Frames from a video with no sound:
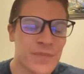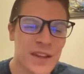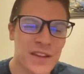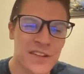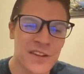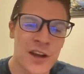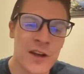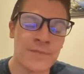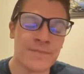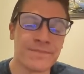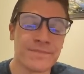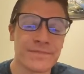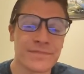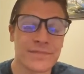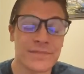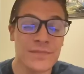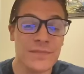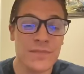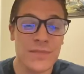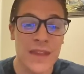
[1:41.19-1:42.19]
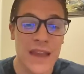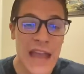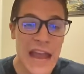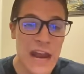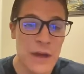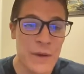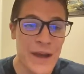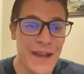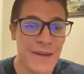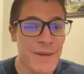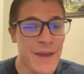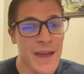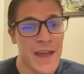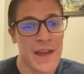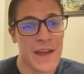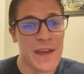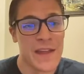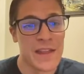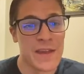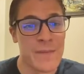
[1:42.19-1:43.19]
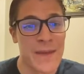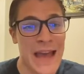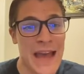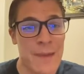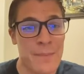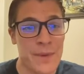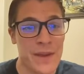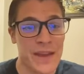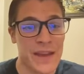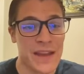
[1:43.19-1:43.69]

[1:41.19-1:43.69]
So anyway, the map